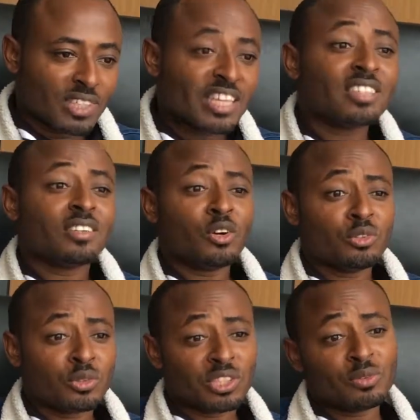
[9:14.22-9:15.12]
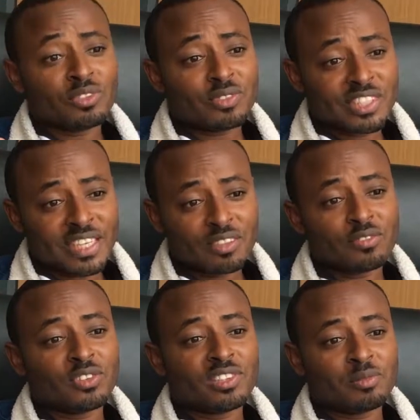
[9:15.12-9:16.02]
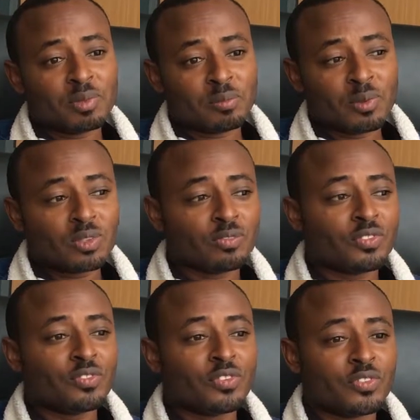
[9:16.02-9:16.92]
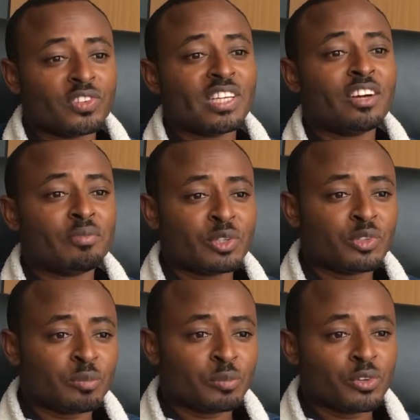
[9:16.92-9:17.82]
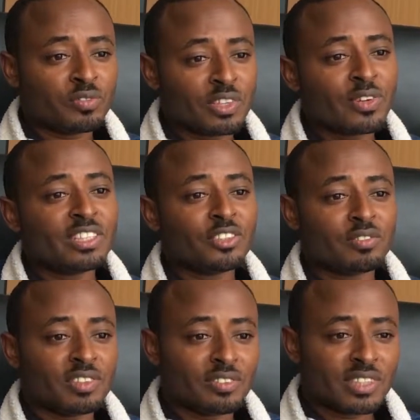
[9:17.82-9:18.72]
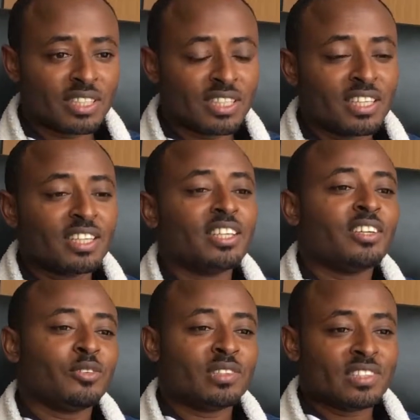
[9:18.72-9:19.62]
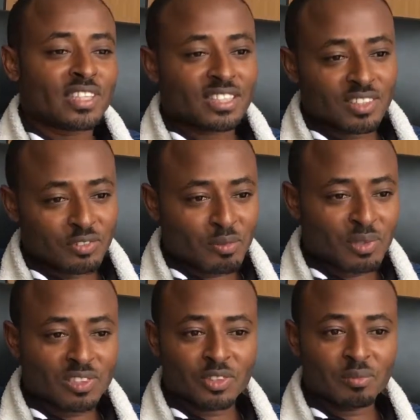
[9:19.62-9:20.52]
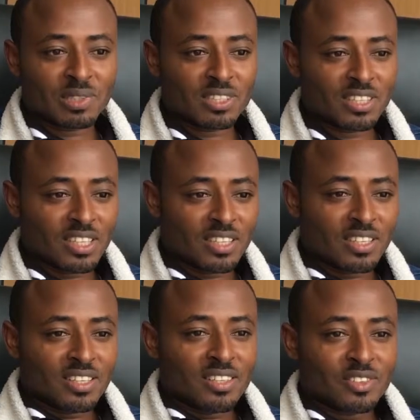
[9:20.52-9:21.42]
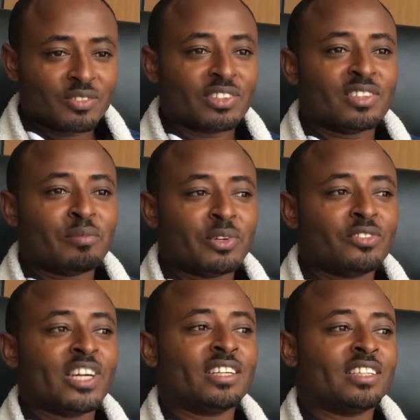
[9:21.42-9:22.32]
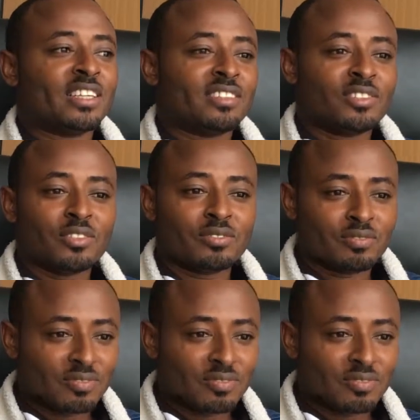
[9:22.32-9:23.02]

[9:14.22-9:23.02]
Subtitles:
and also it was very hard for these people, for the government to improve the quality of living within that informal settlement. So for example, if we had cases of